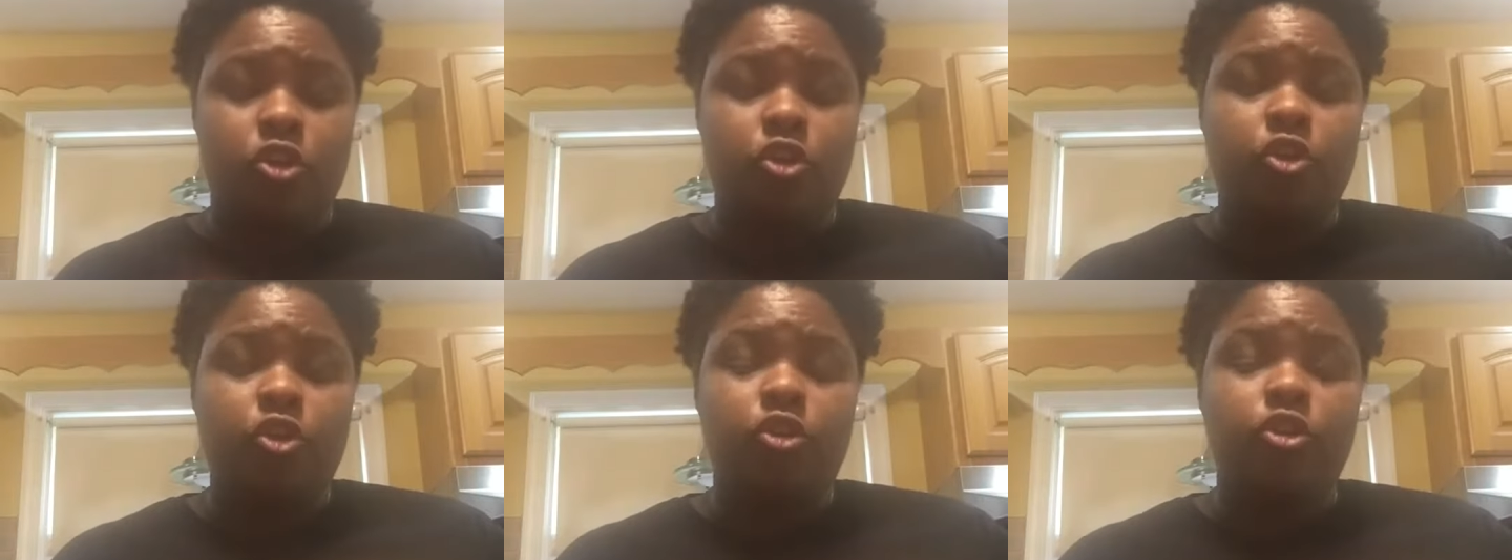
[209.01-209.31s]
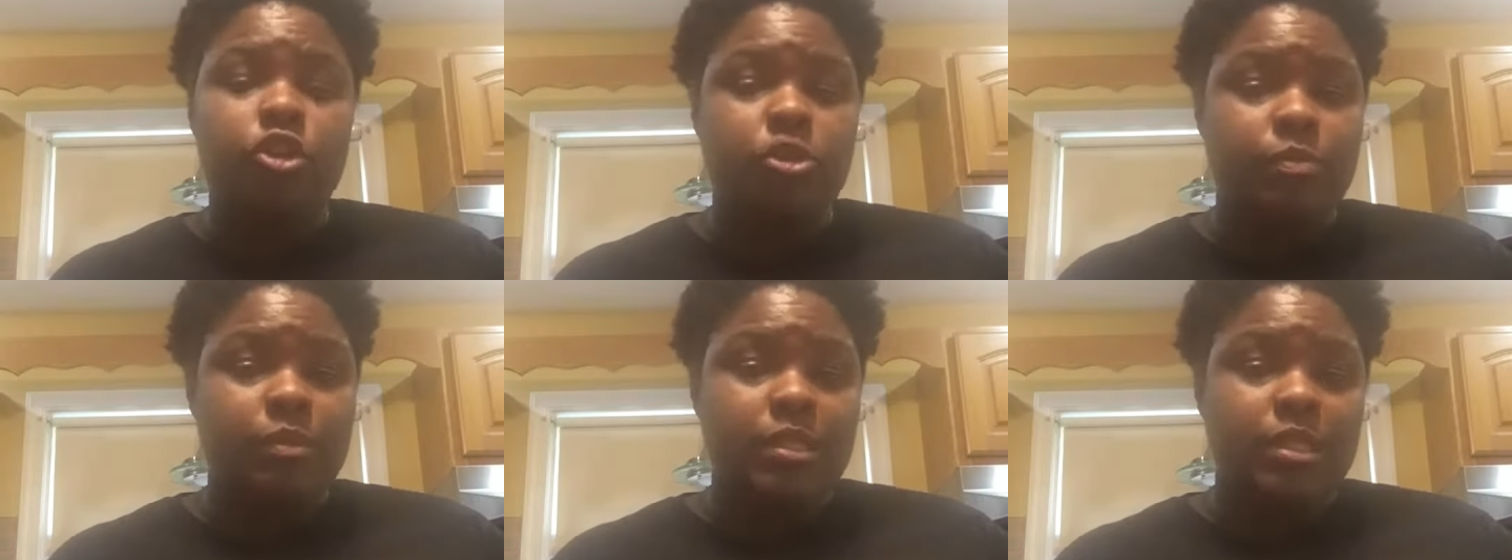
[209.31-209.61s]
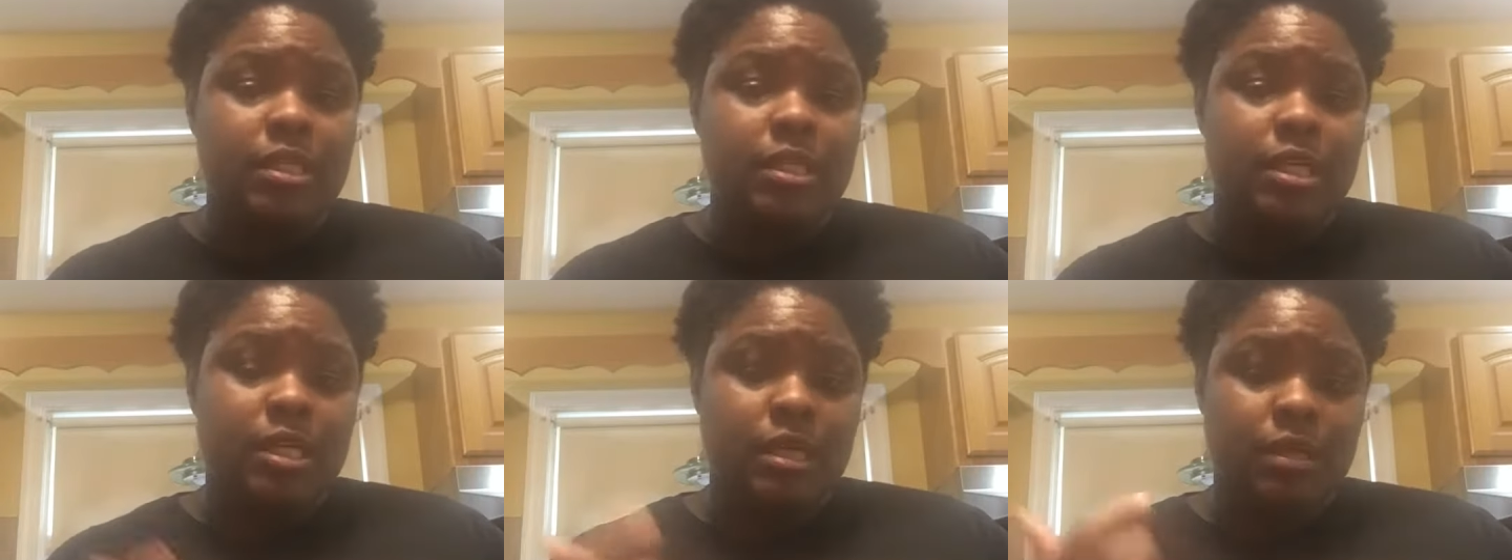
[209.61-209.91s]

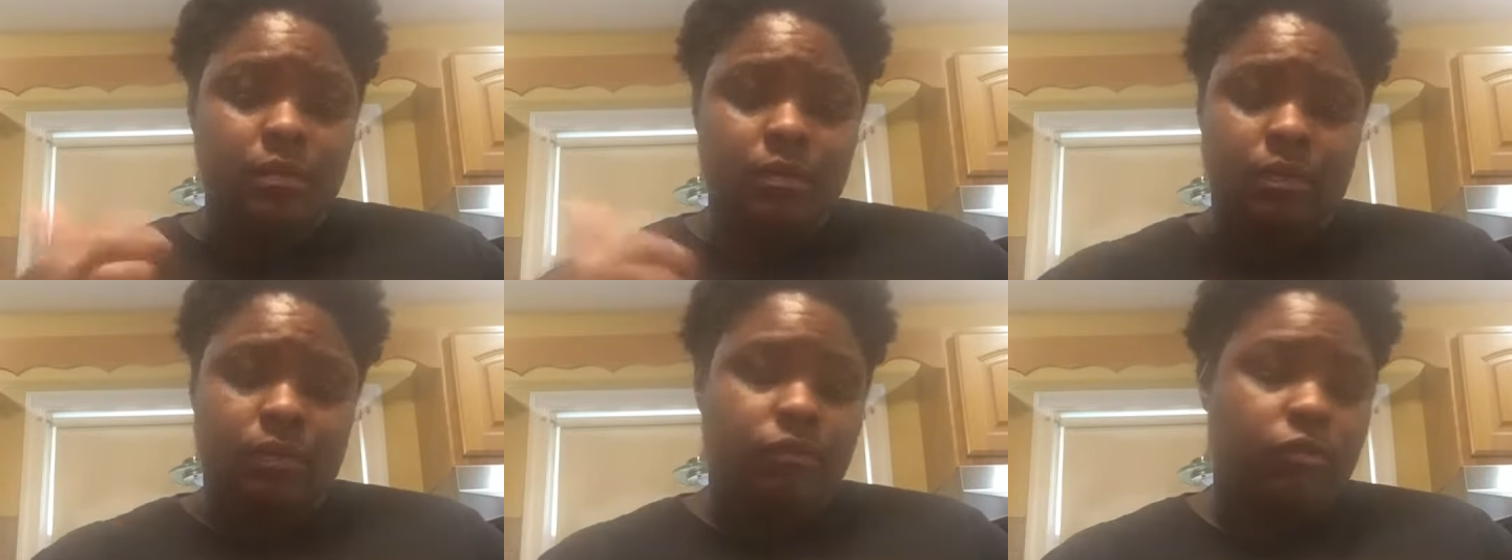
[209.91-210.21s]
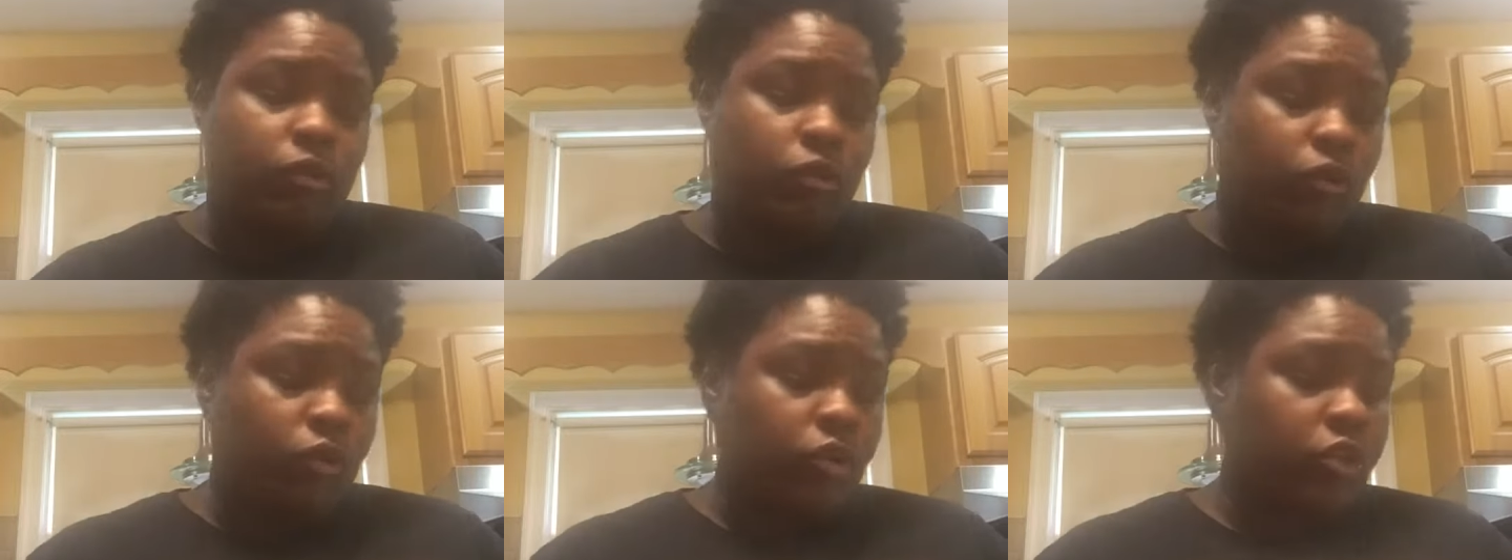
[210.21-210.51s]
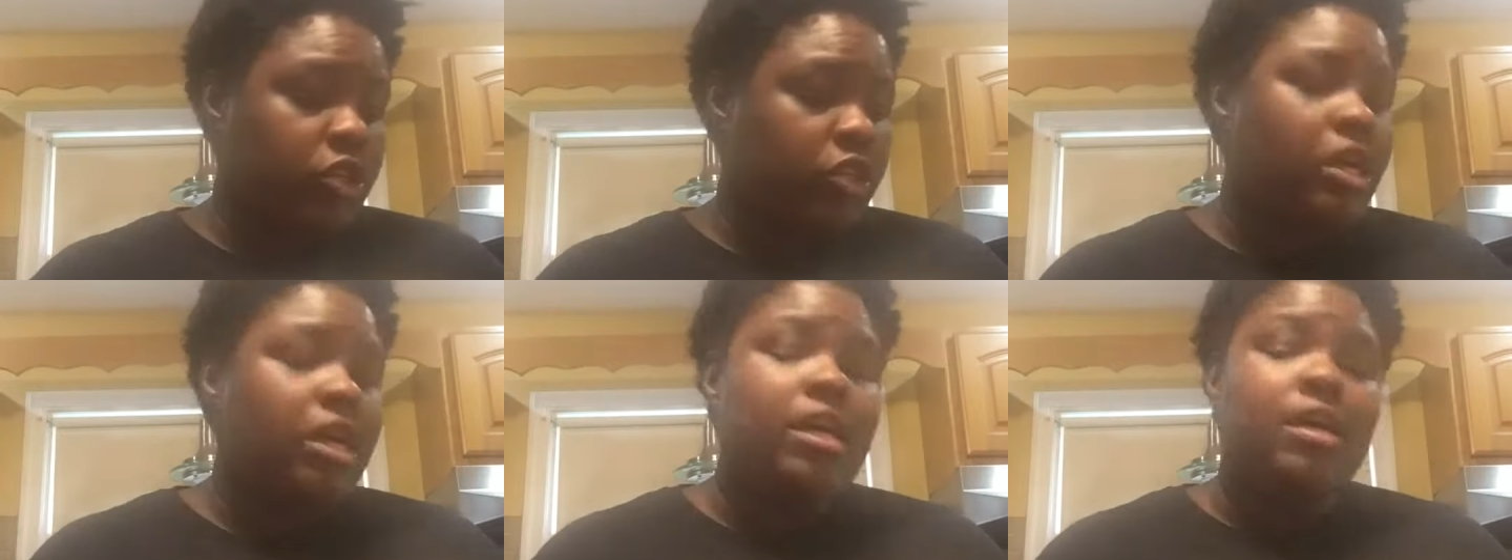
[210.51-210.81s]
nourishment tea. We have
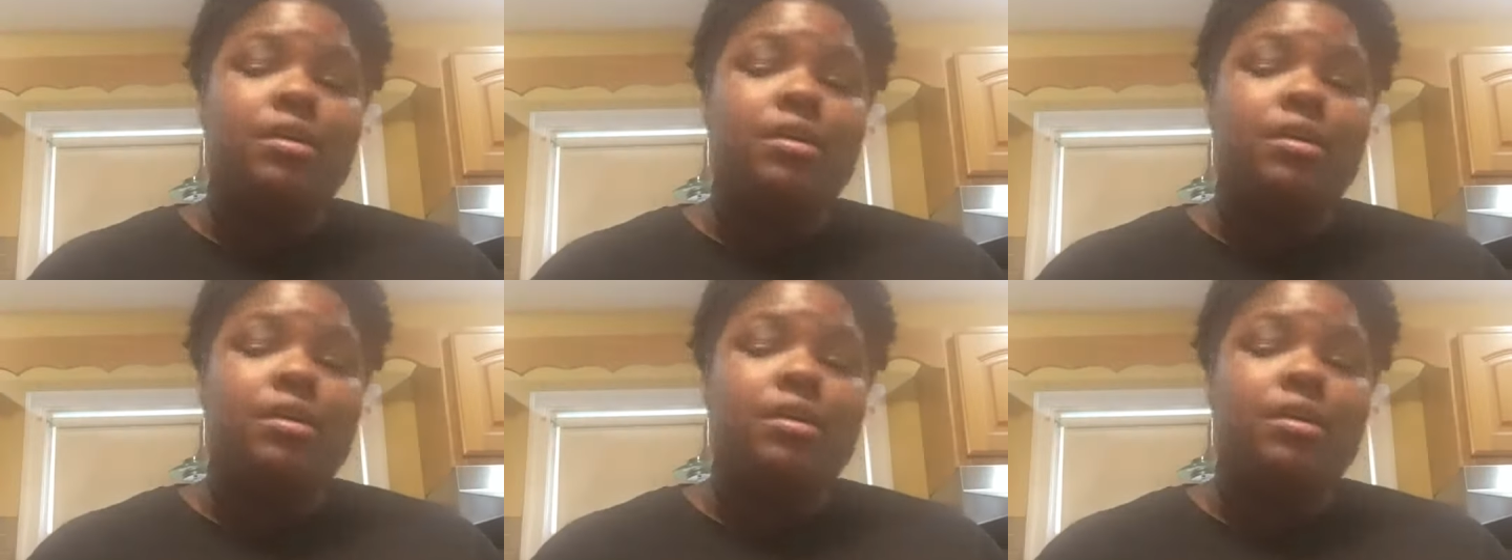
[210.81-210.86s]
Nourish.